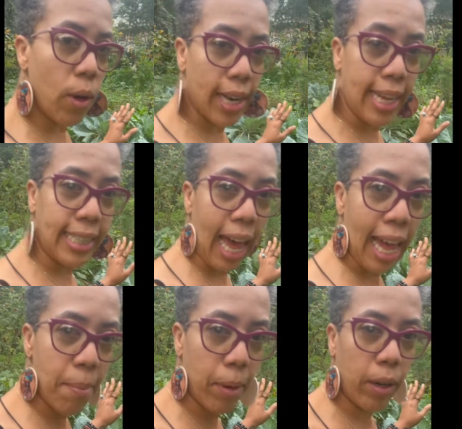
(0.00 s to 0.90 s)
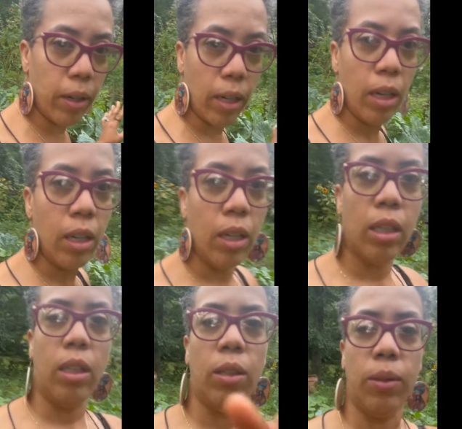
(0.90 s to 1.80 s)
a timer.
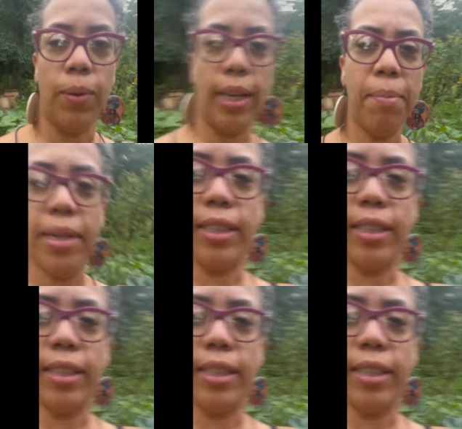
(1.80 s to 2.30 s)
Wait, let me